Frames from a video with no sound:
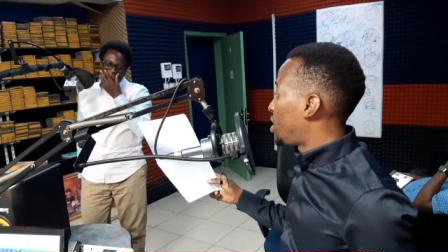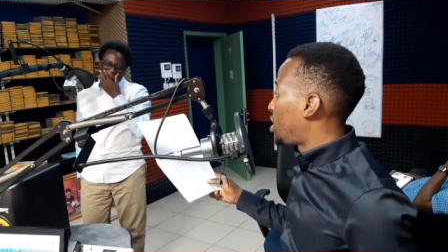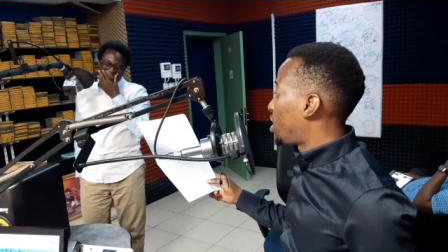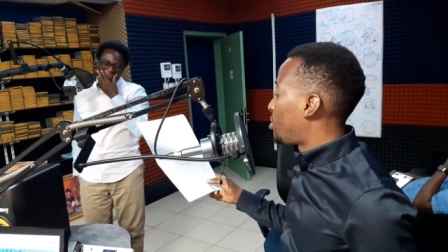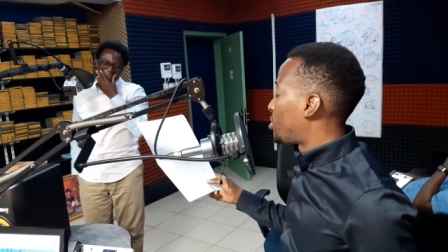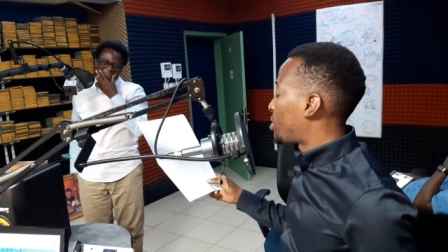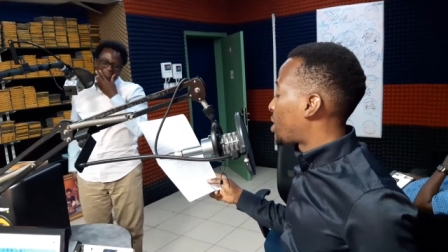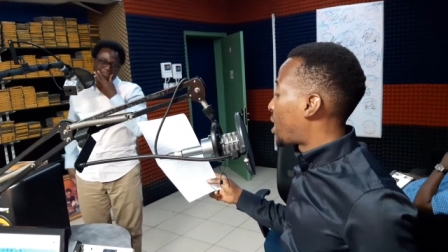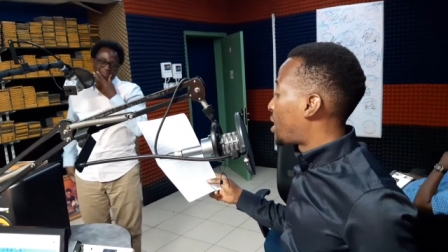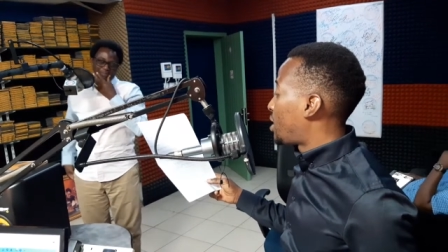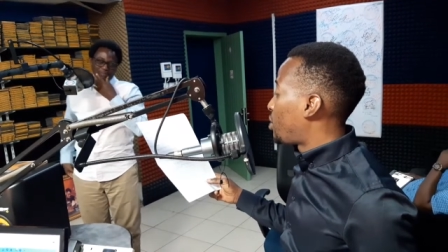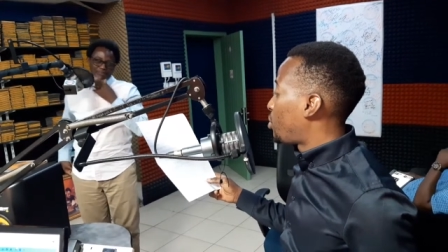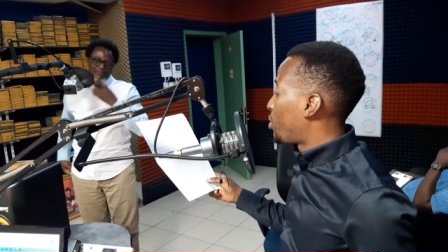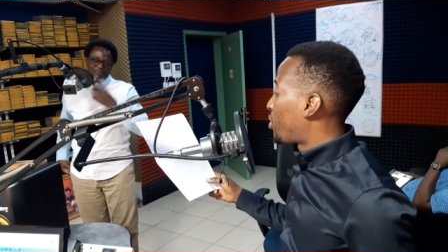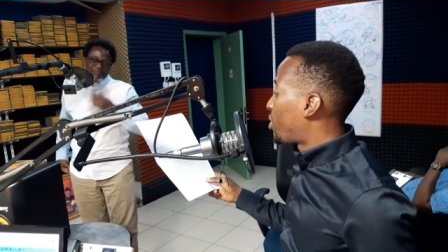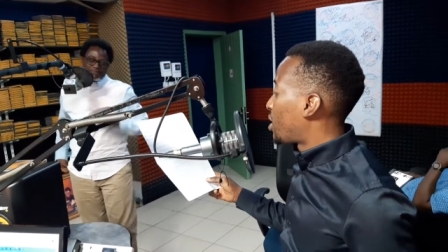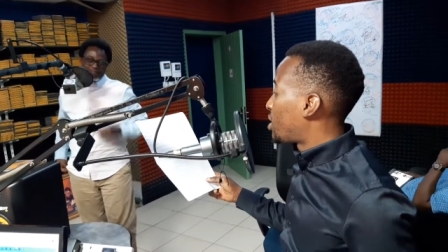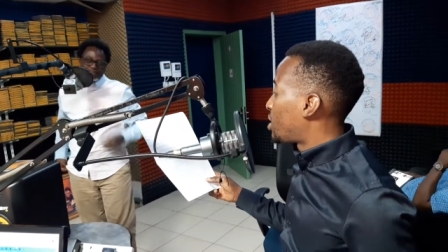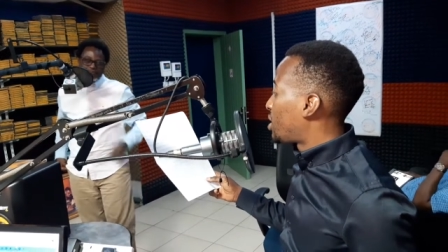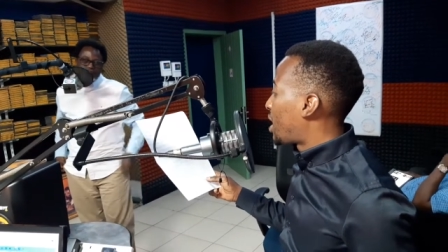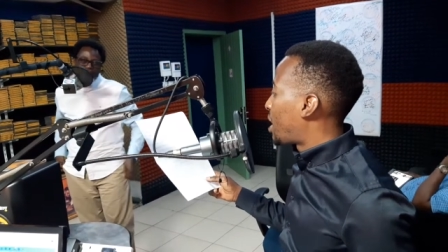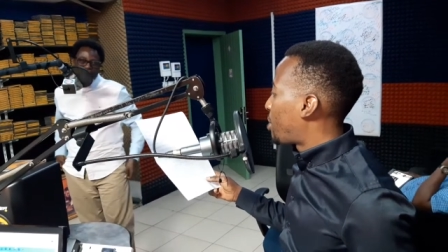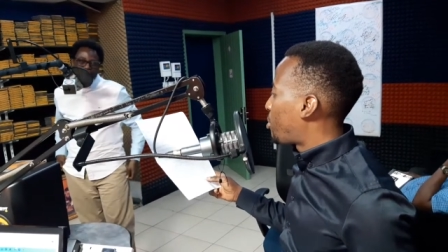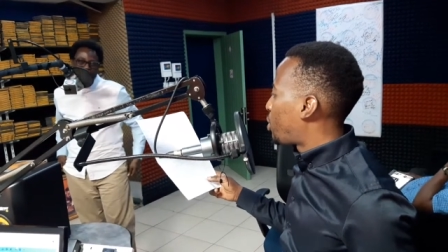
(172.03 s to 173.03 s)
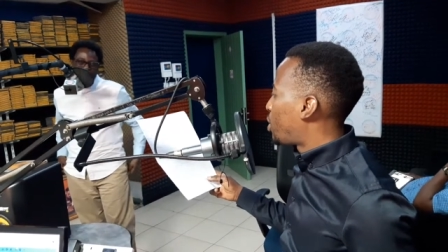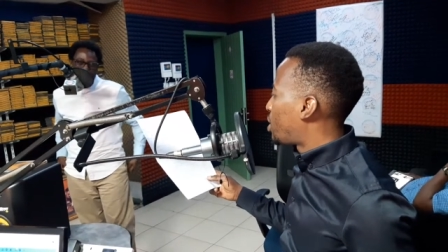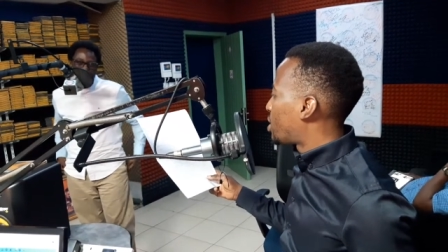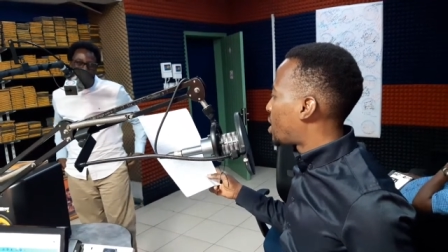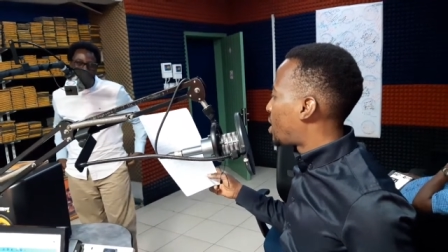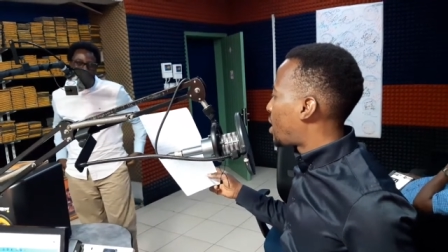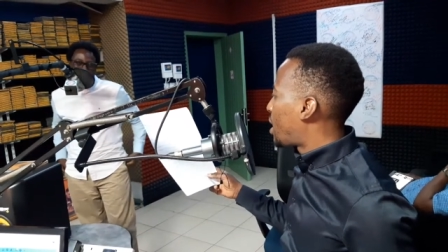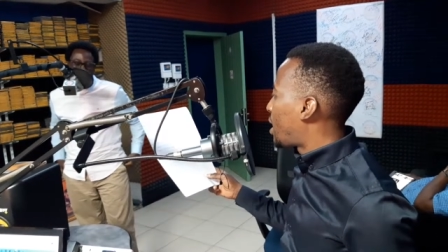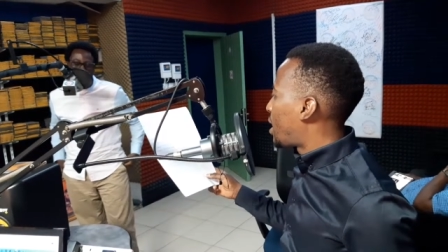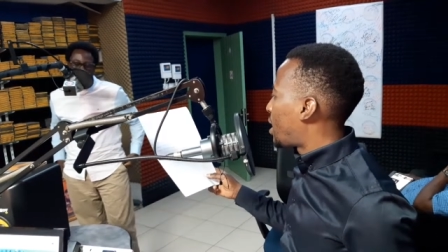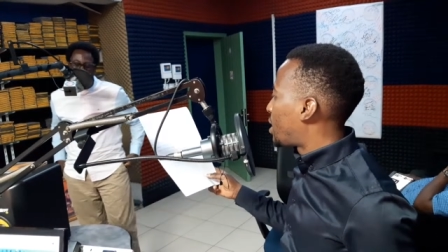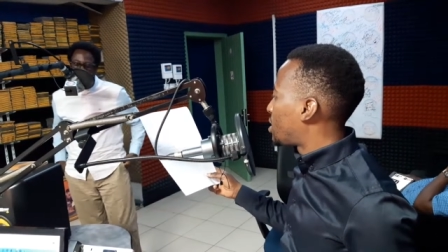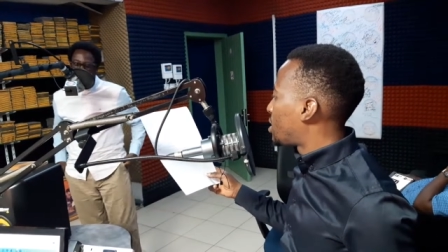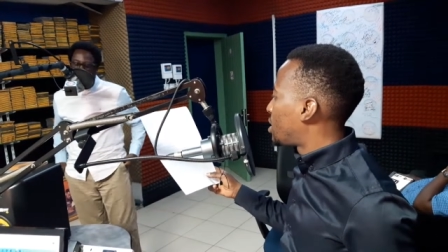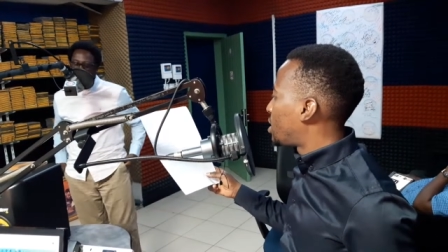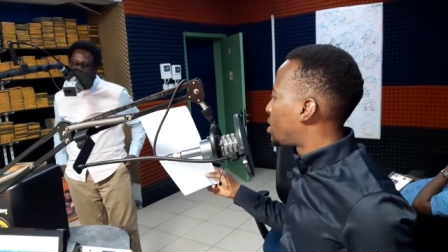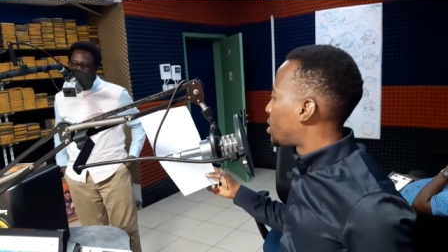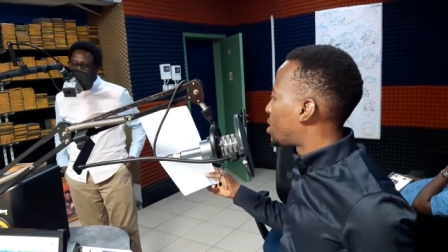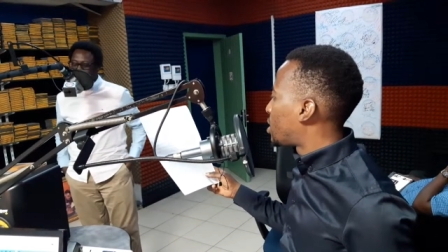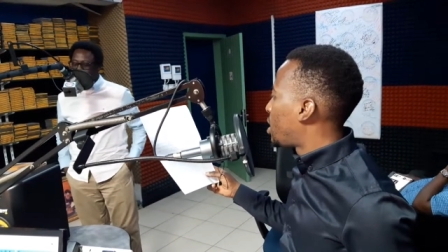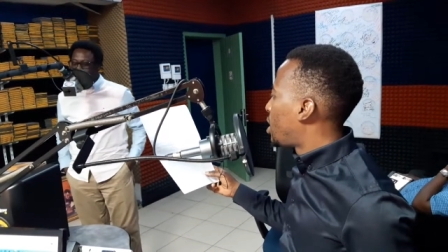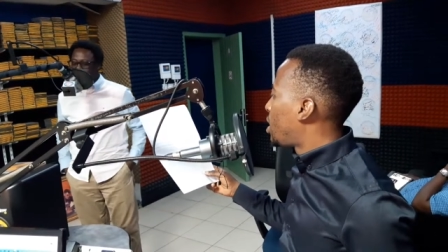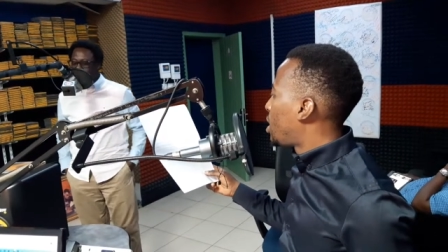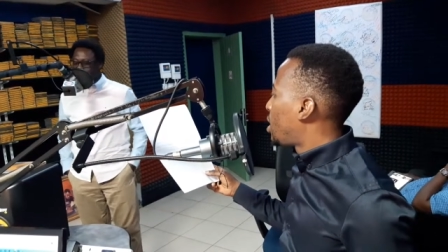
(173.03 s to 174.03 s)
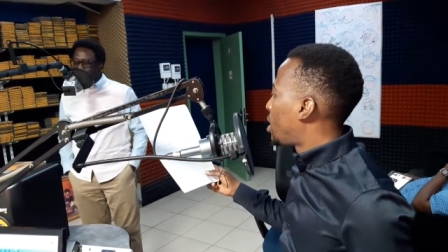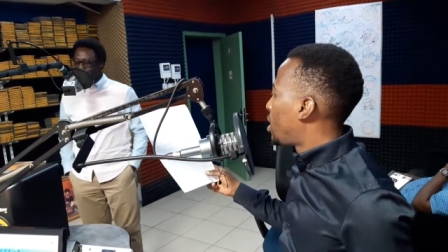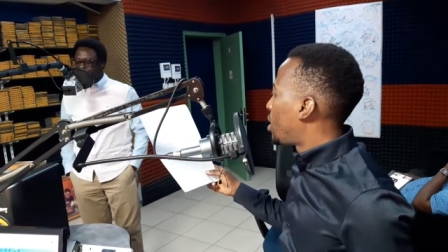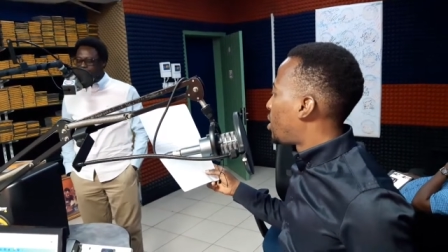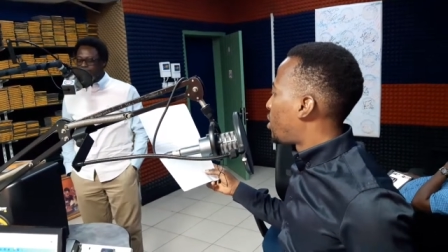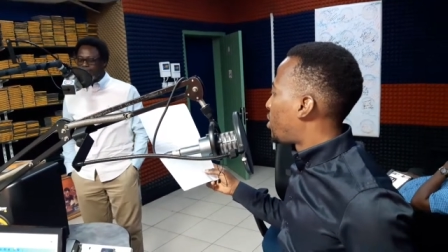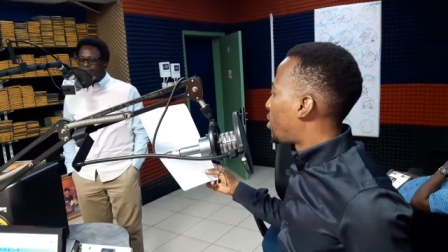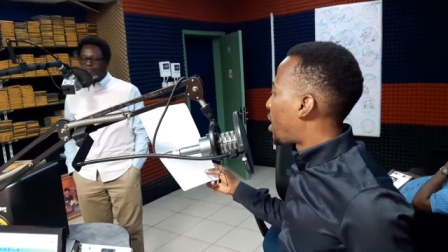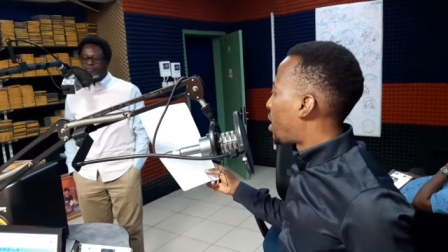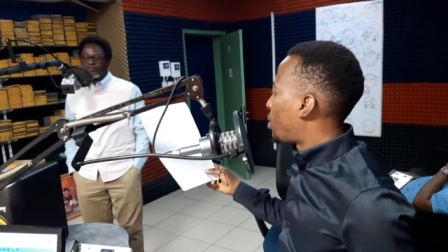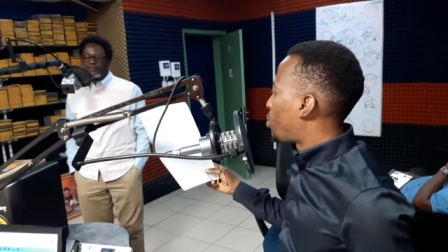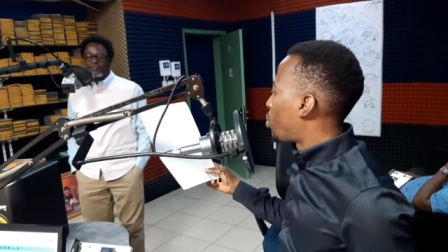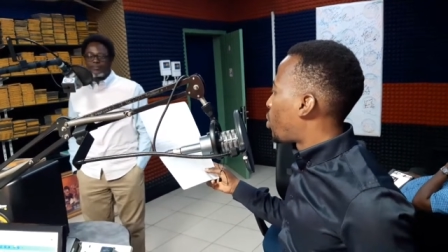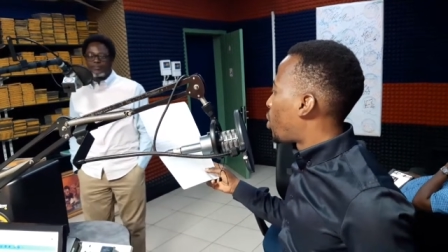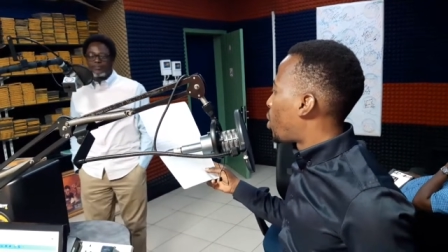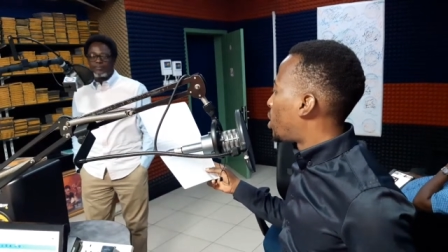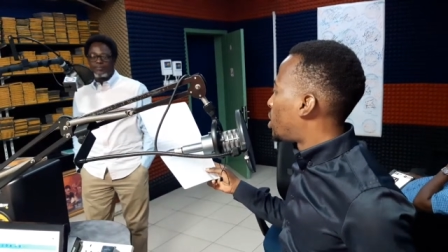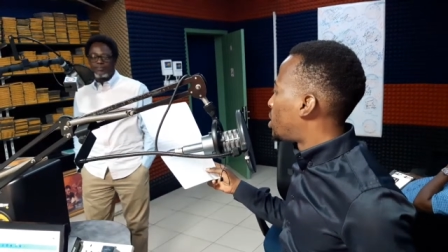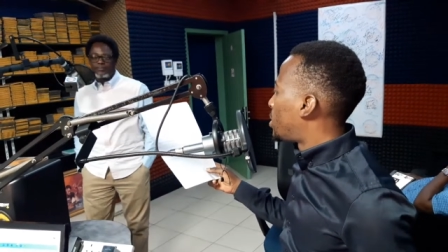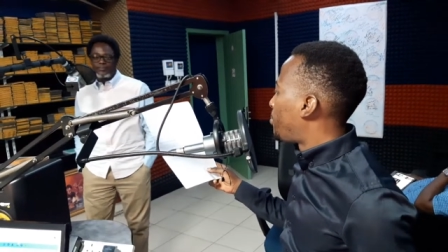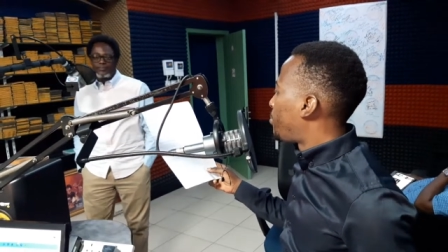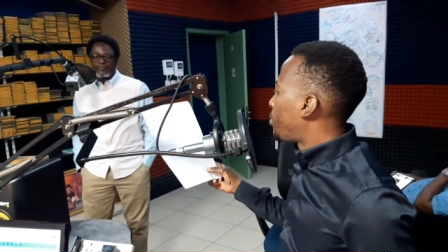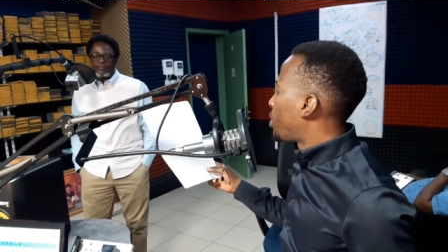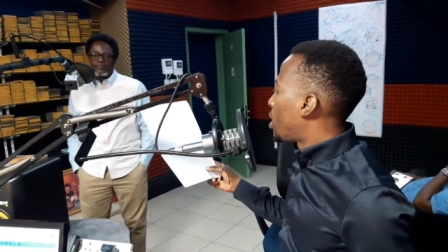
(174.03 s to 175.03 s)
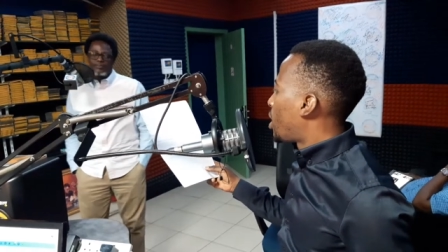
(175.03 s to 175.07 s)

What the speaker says: James Harden with 39 points and 9 assists in that one.